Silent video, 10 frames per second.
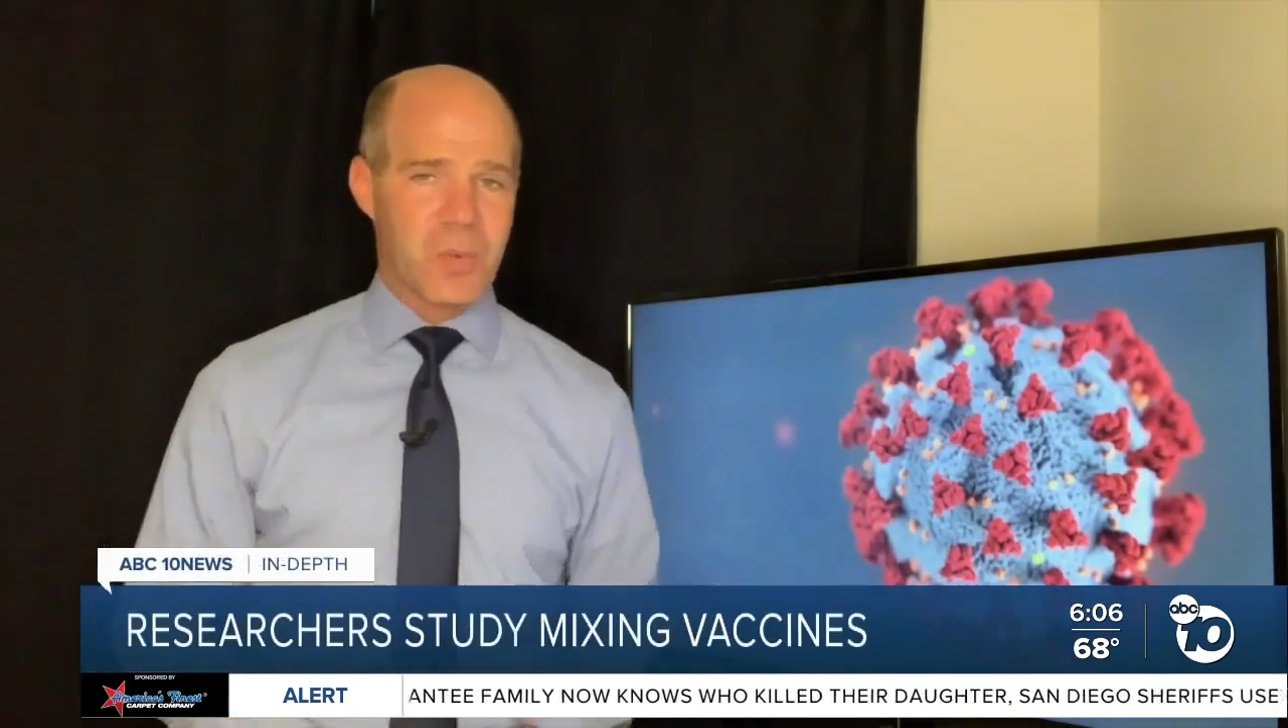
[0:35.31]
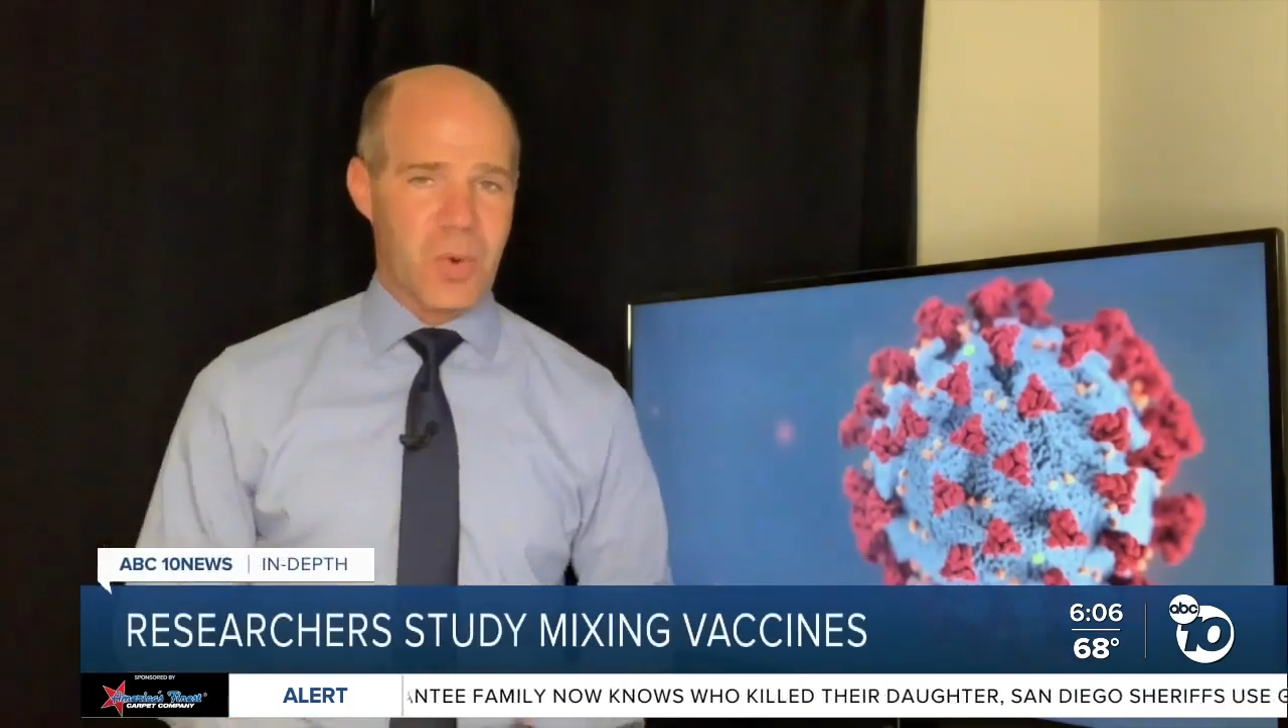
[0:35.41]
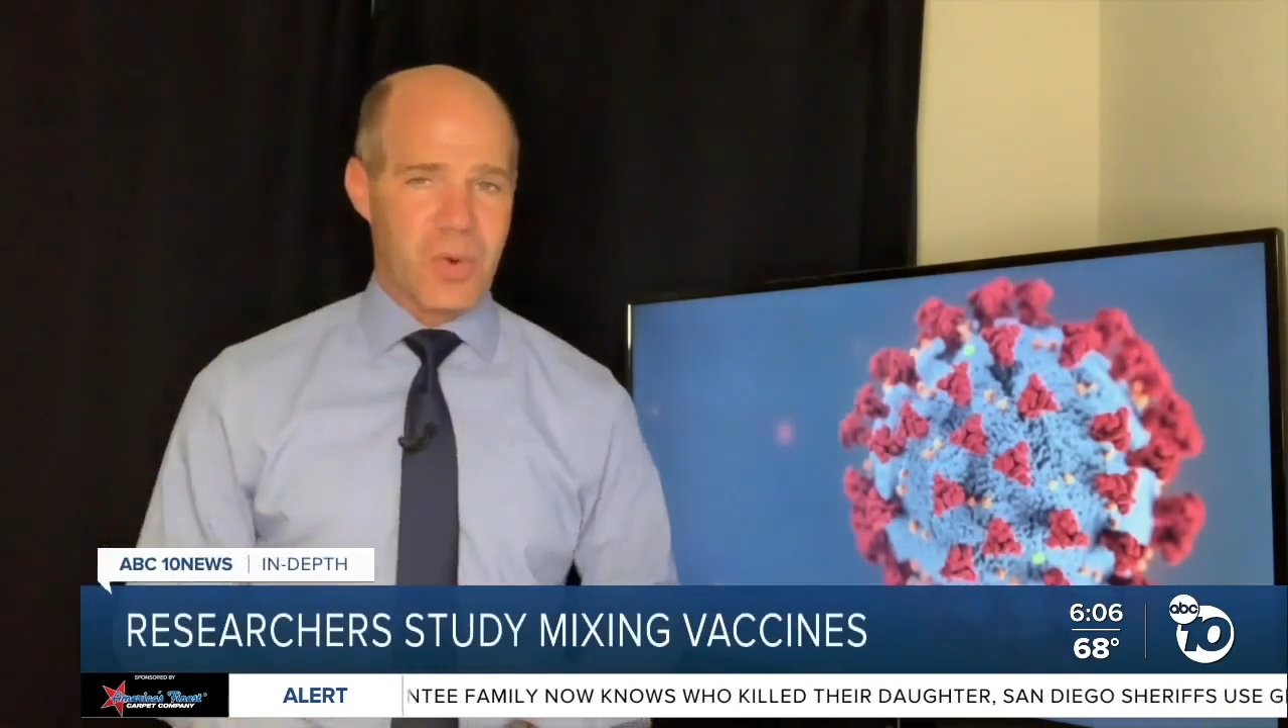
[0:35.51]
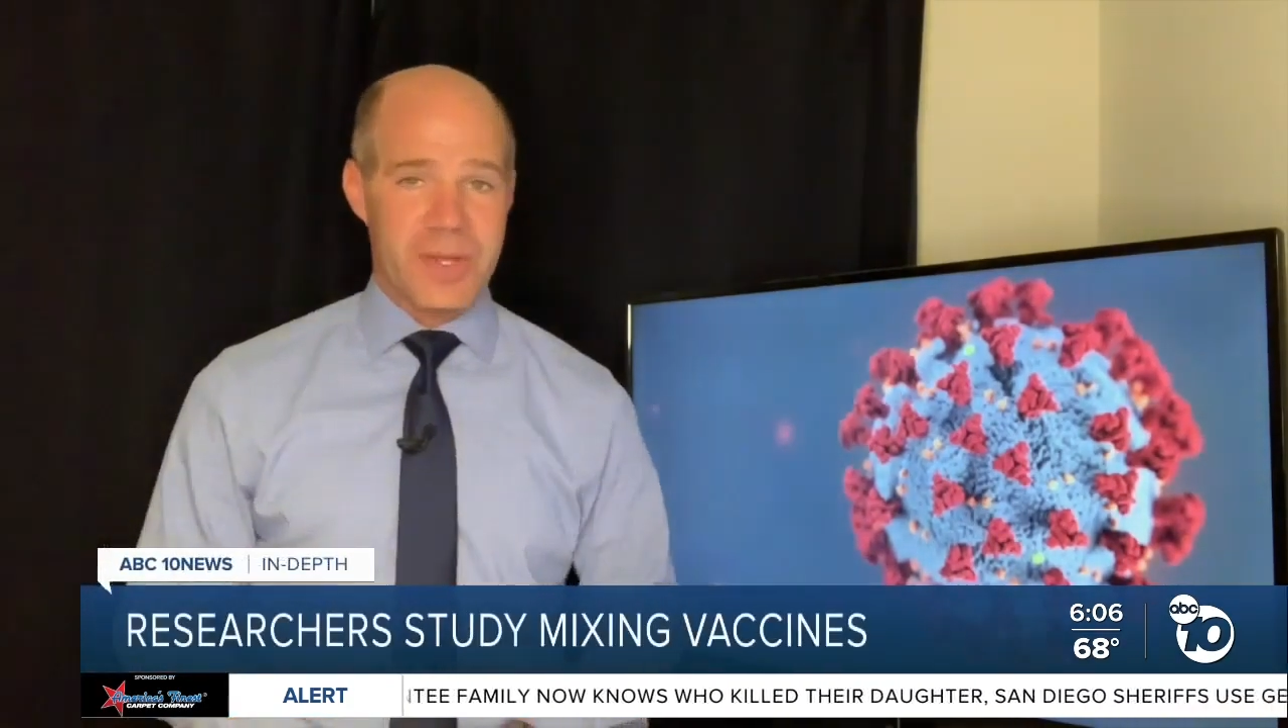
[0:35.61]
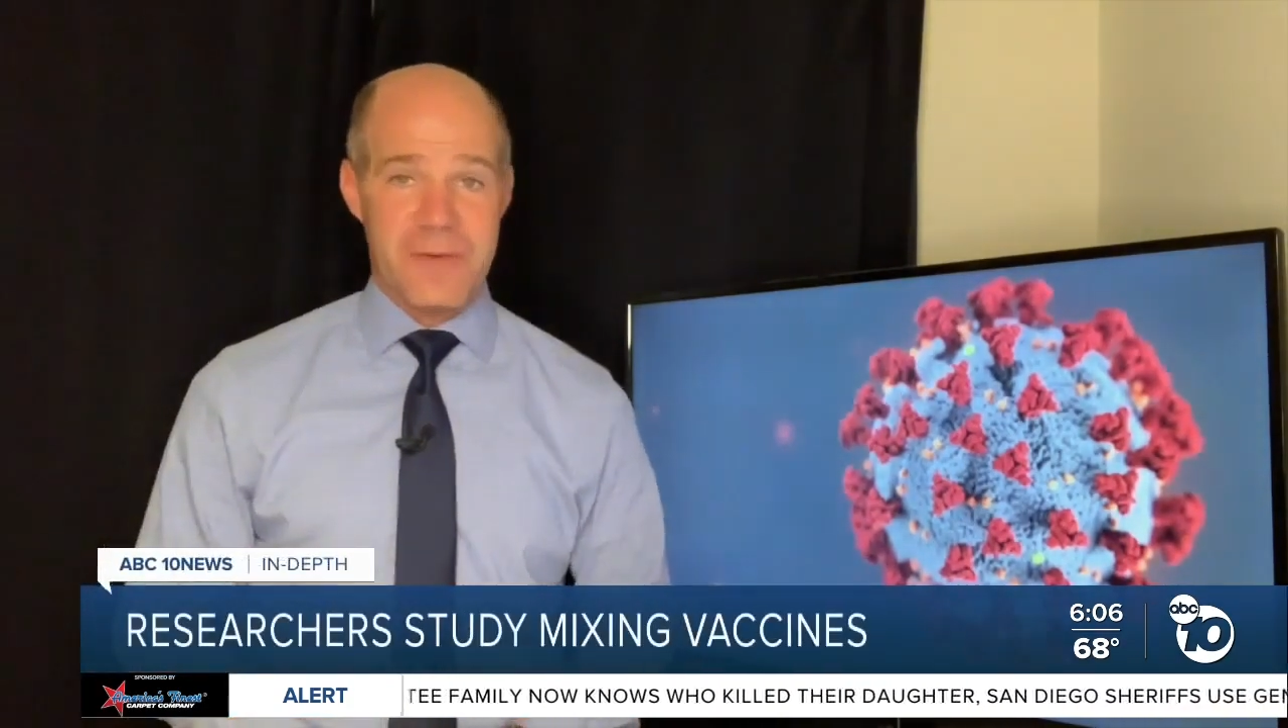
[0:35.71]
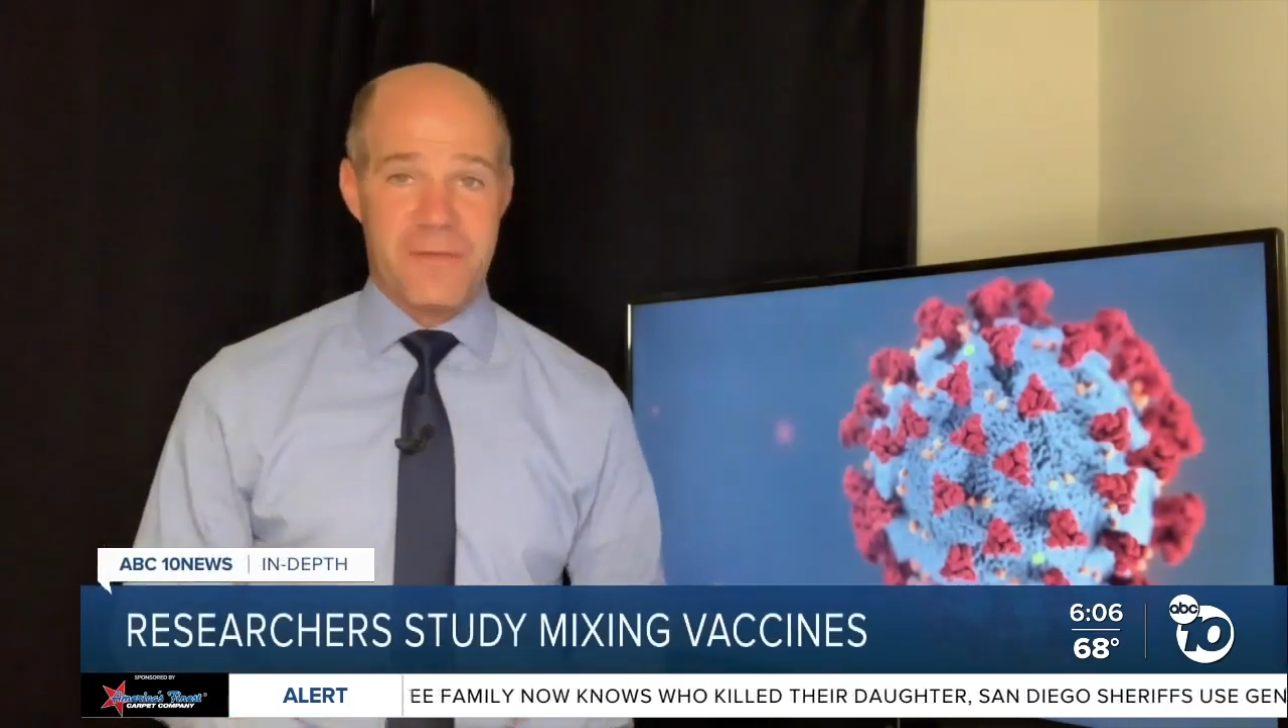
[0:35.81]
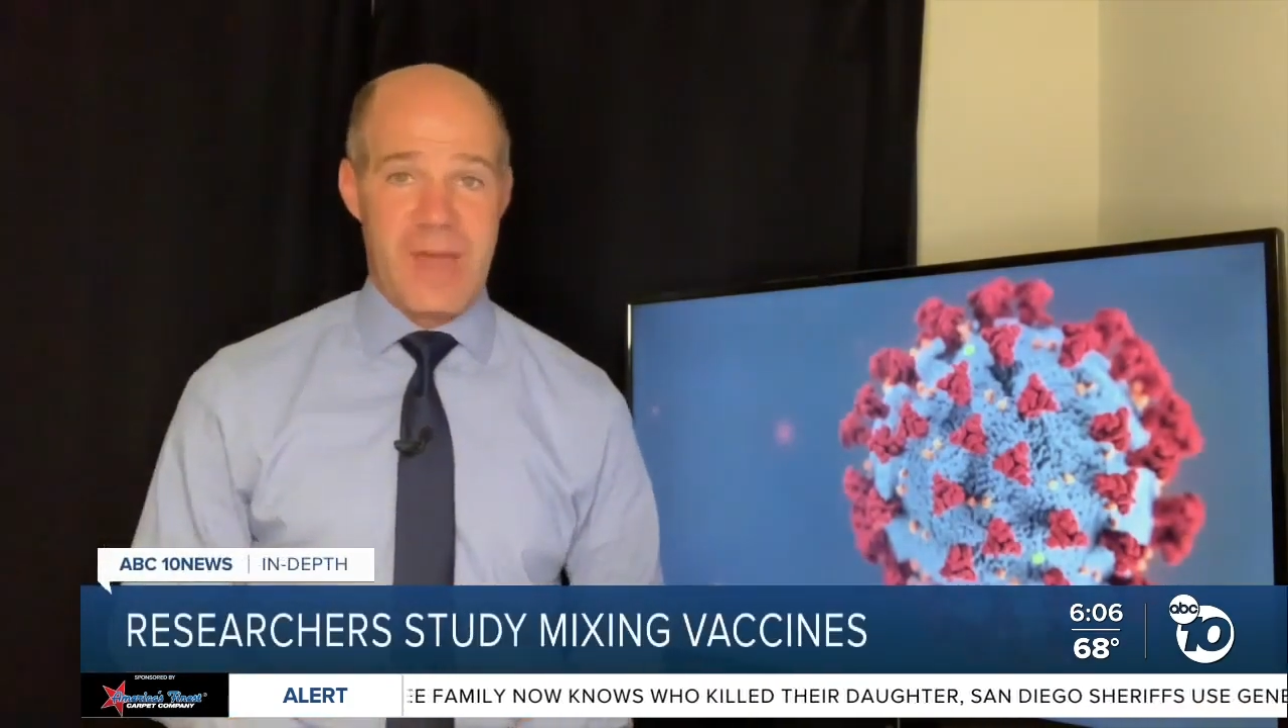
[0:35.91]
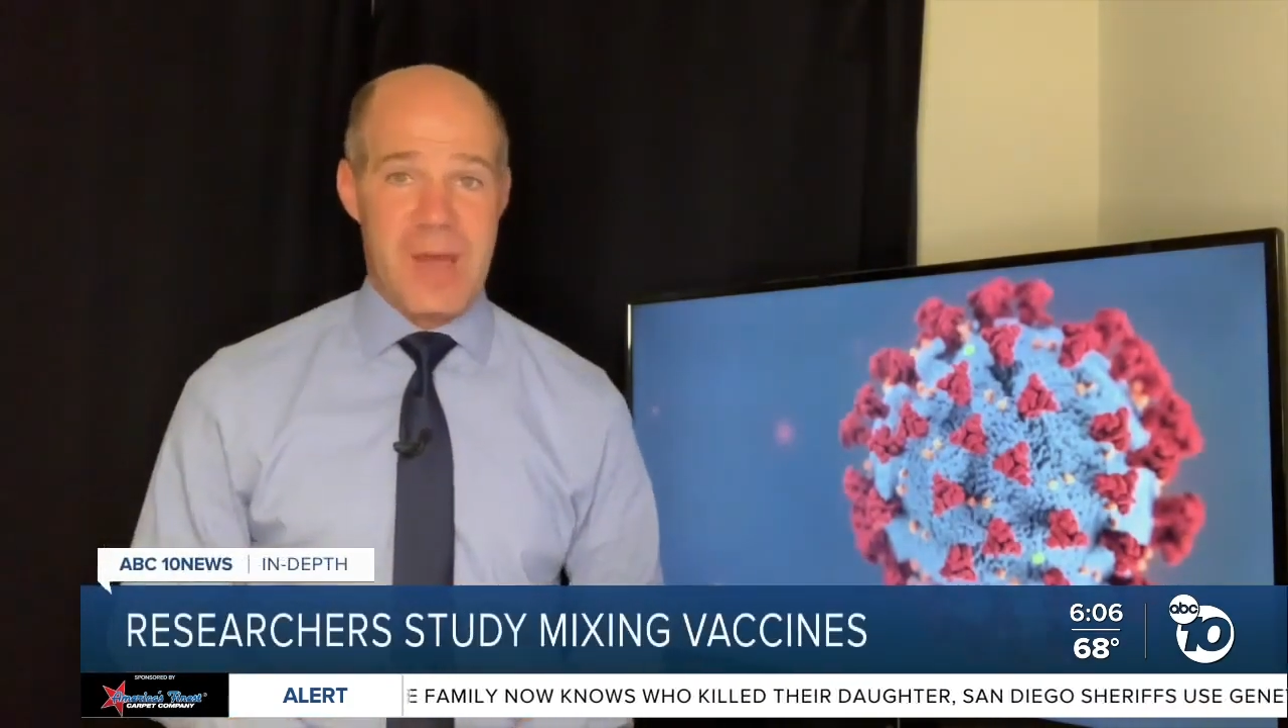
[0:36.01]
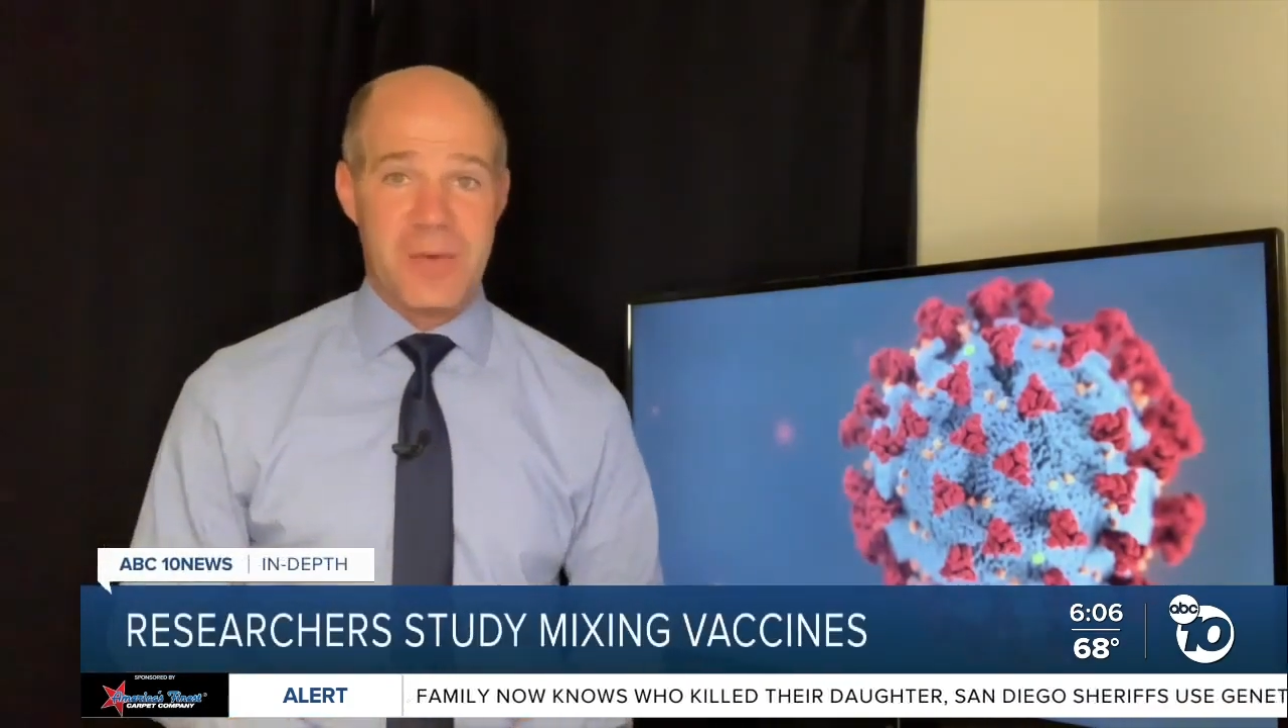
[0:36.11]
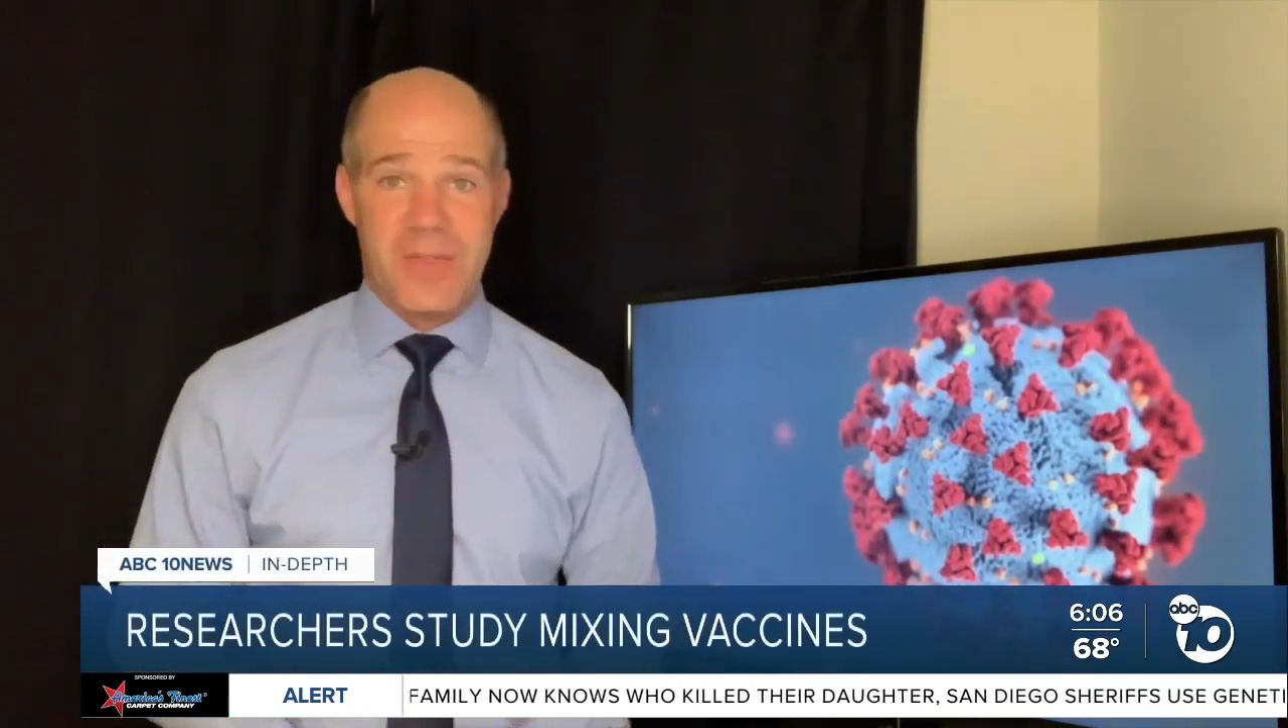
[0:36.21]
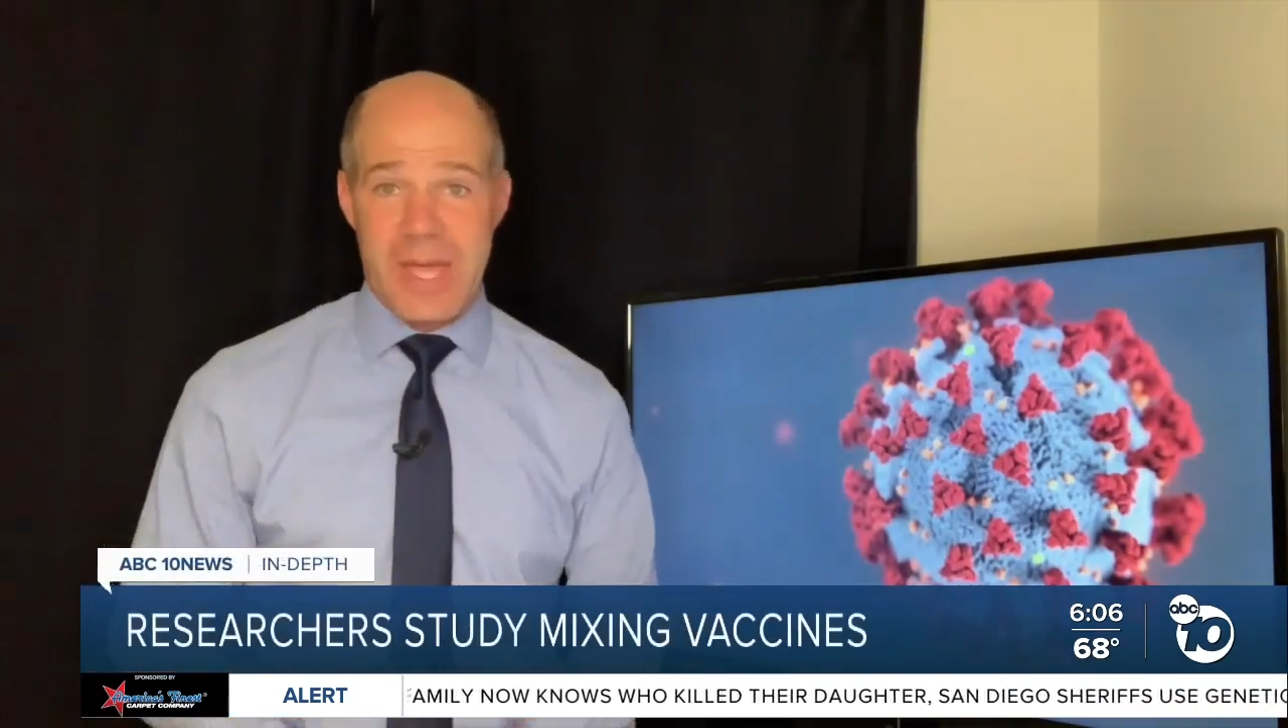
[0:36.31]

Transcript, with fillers: the world have found